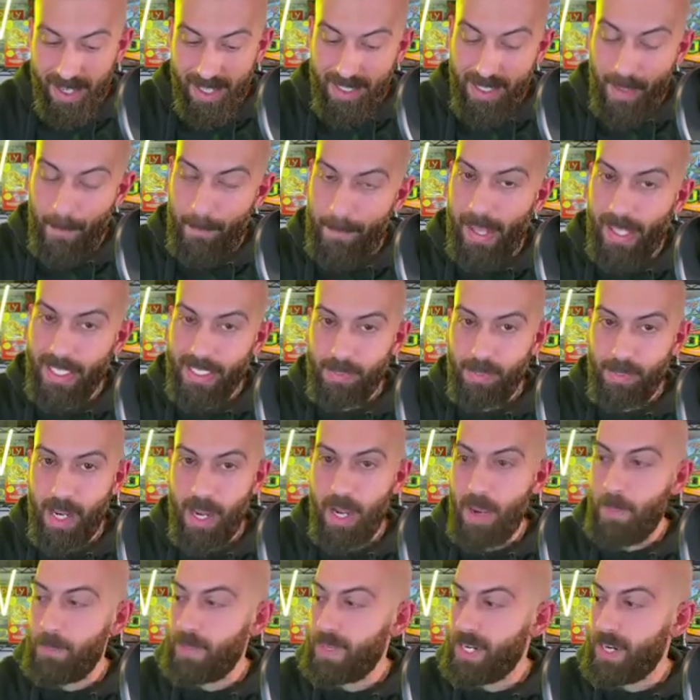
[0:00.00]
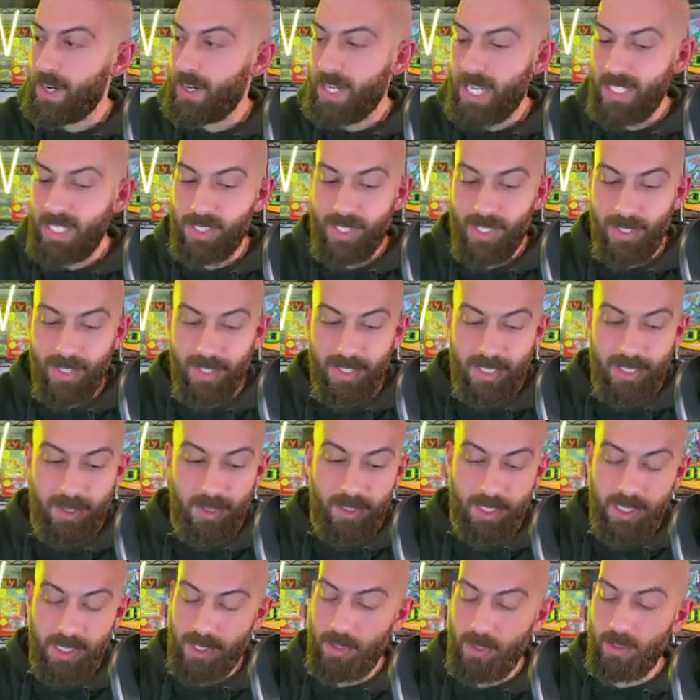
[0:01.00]
The Bellsprout appeared as soon as you
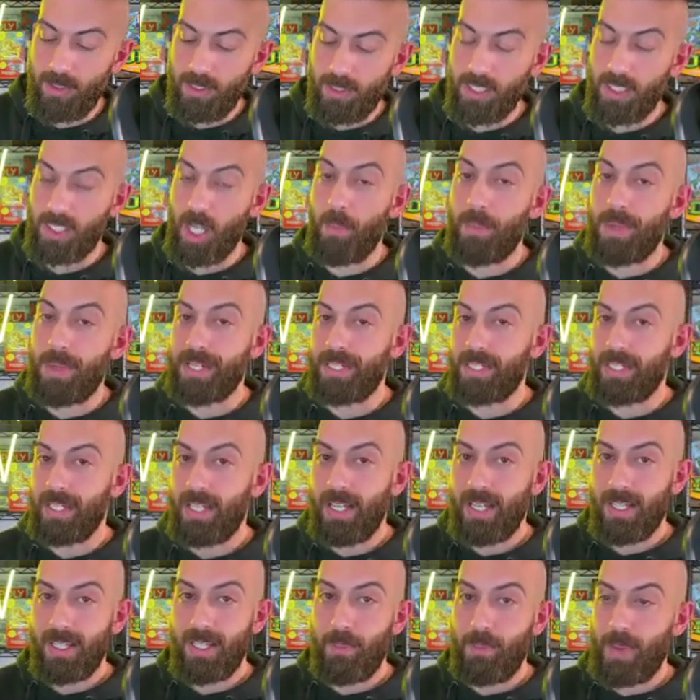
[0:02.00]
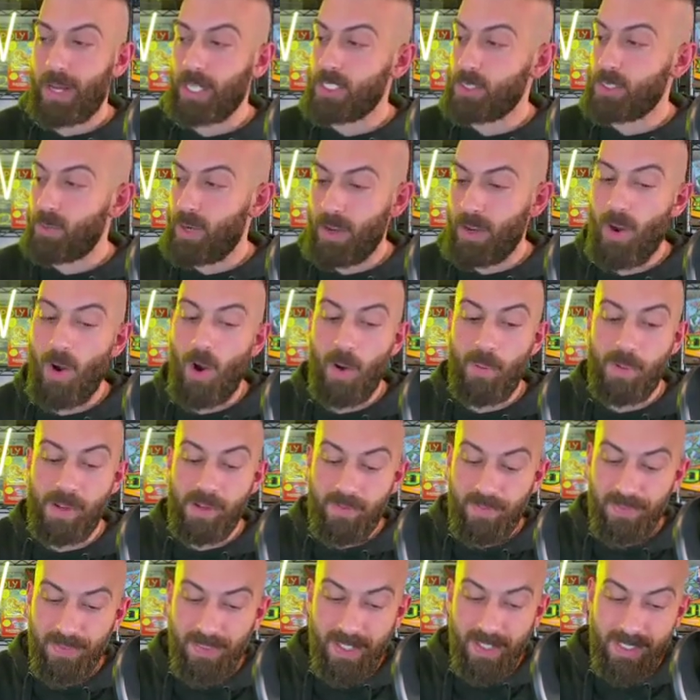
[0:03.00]
you summoned the Bellsprout army.
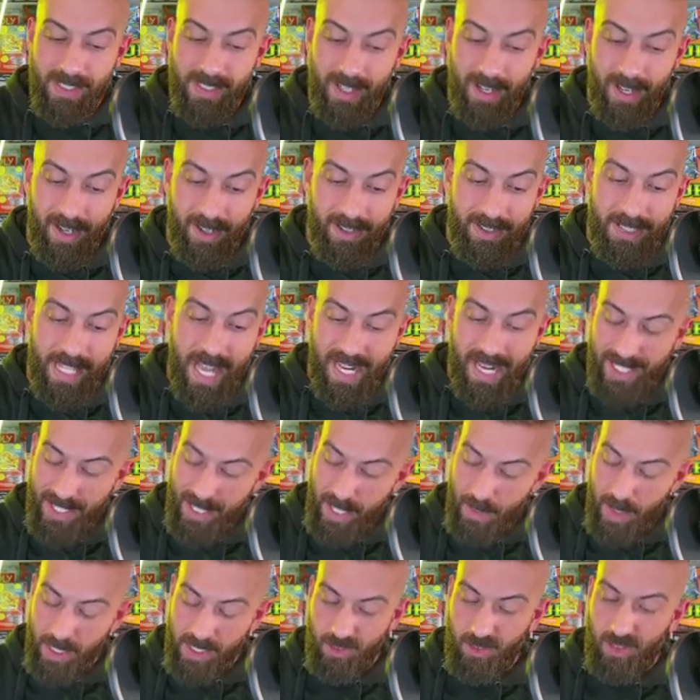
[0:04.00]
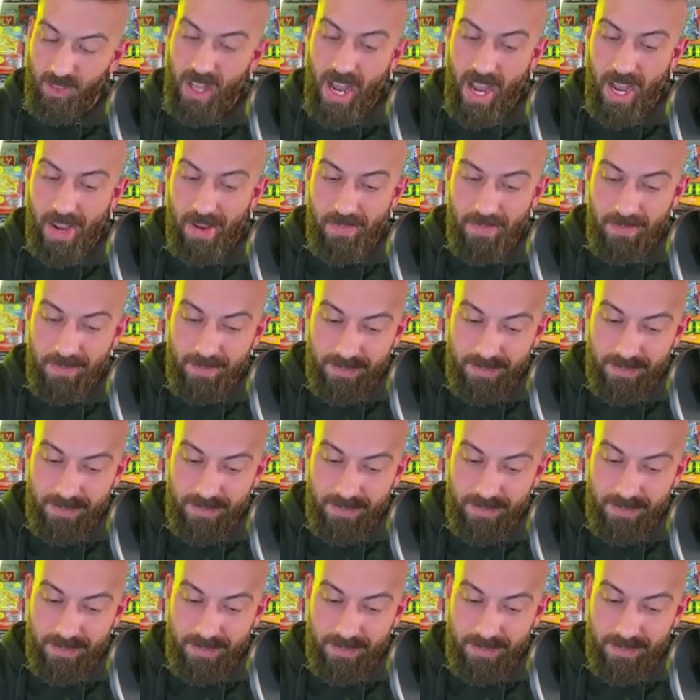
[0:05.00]
So thank you so much for that.